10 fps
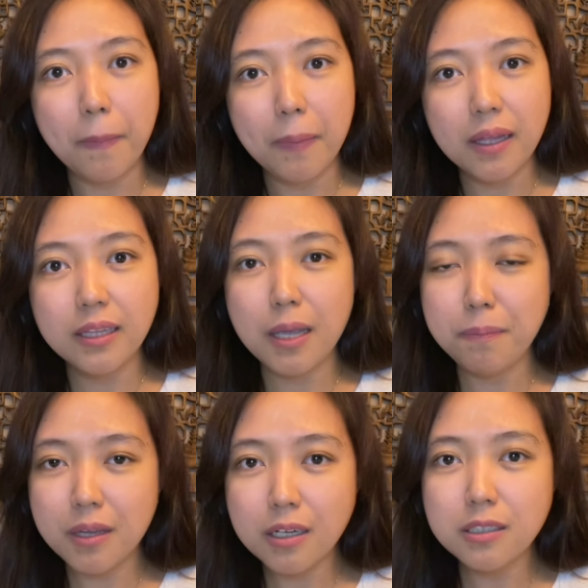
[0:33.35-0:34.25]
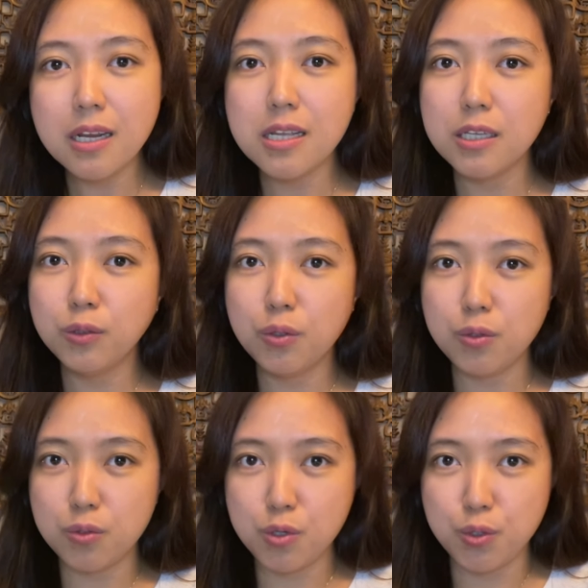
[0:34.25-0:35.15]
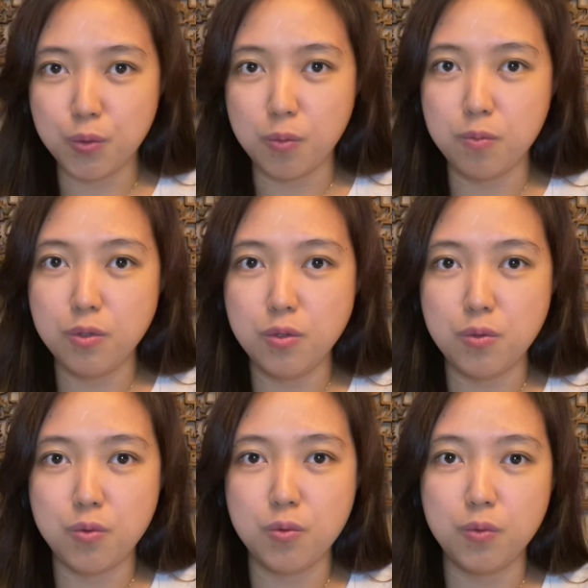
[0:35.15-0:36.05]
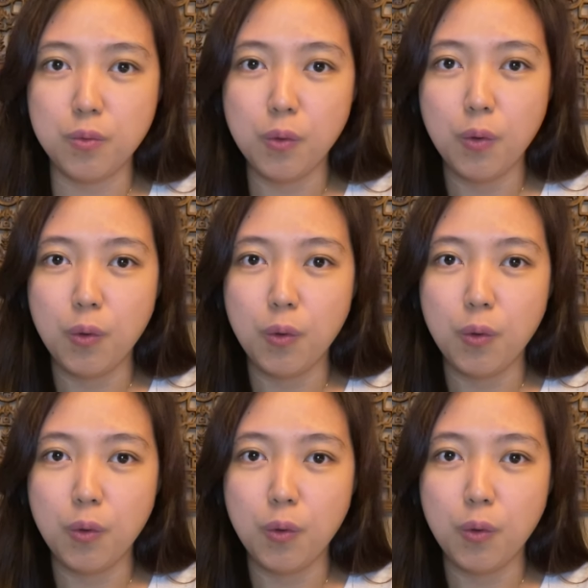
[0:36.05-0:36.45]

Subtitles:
But I'm not really into YouTube, so